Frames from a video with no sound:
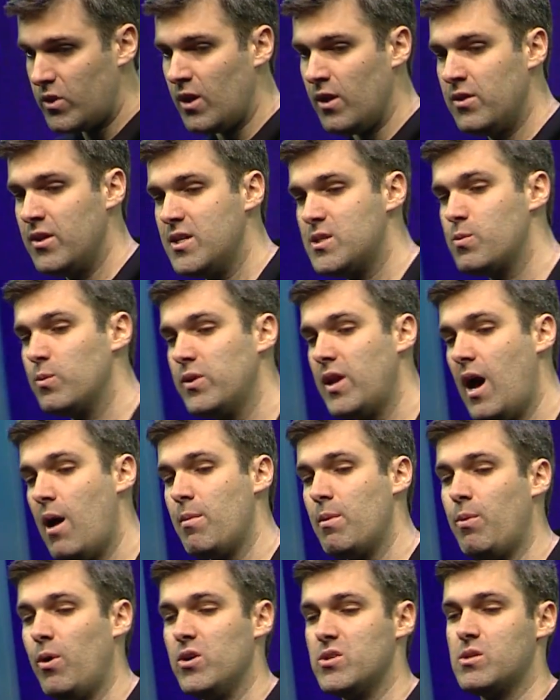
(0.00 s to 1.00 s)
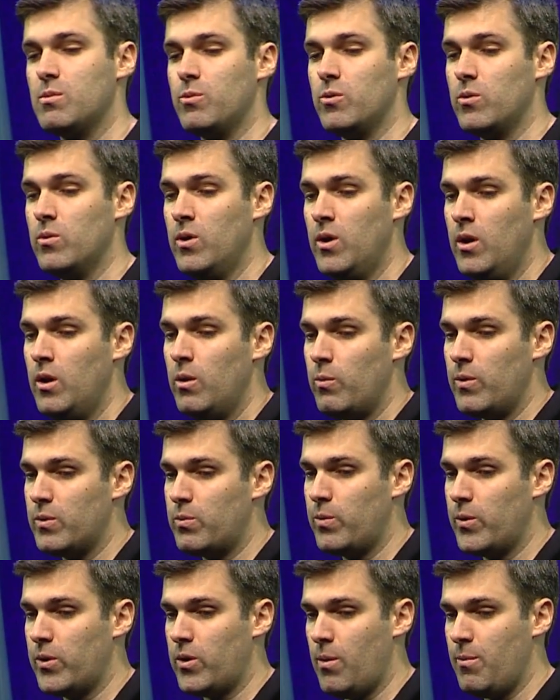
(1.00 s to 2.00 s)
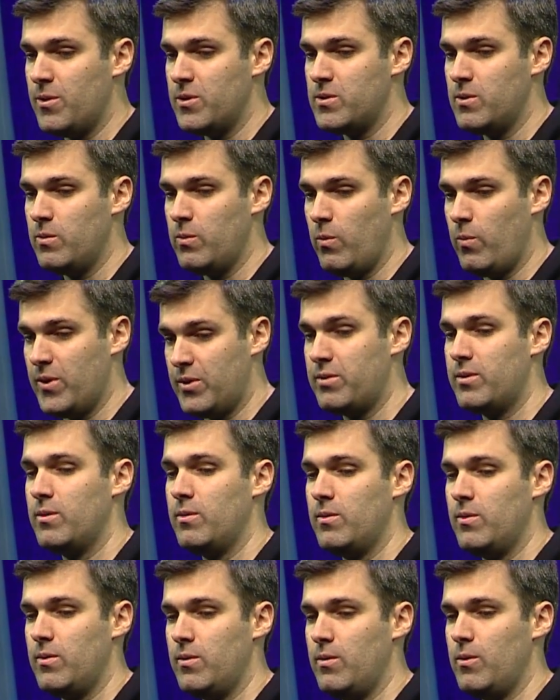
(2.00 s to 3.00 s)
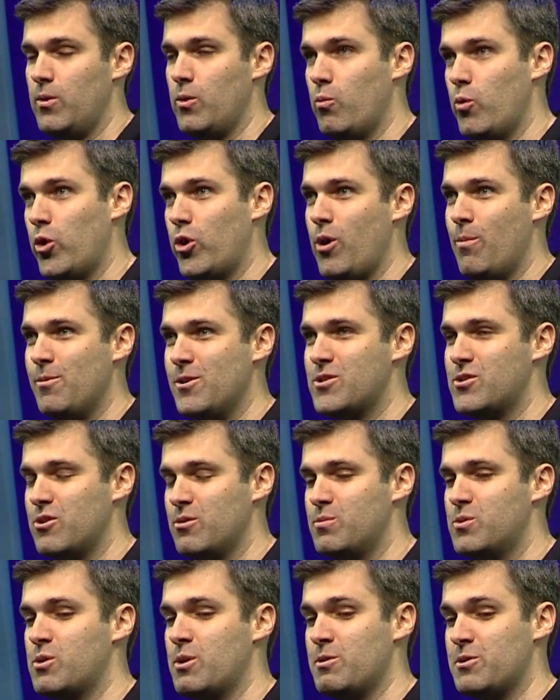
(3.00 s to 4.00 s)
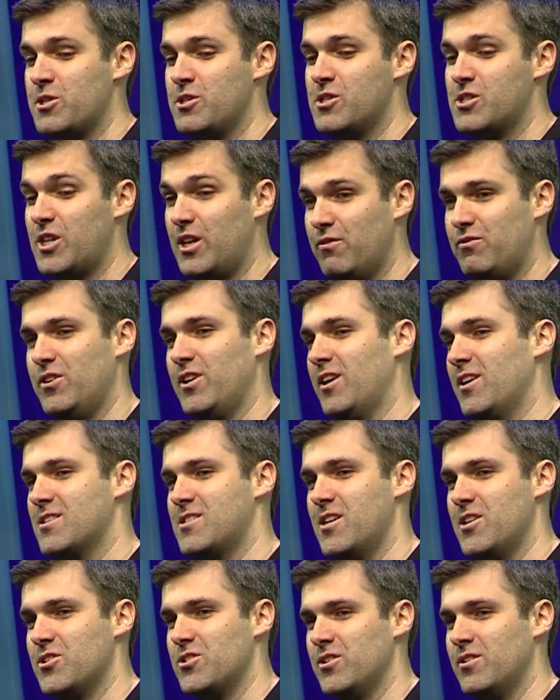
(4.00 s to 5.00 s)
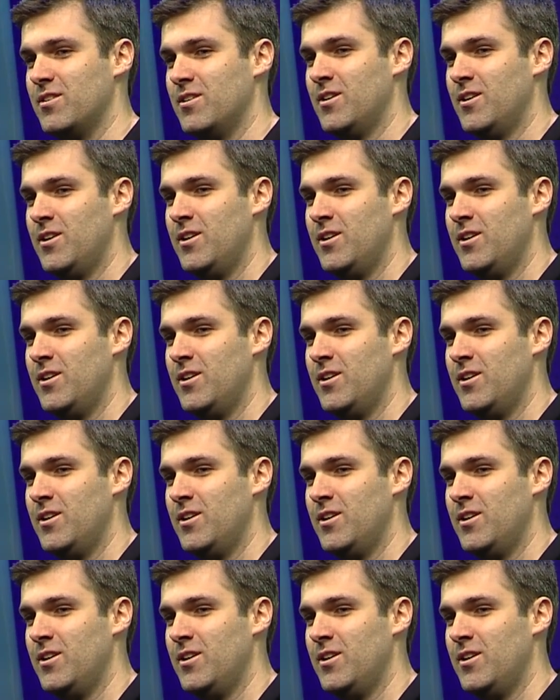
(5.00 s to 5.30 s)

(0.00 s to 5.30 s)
This will now be possible with WooCommerce, with the WooCommerce subscriptions gifting extension.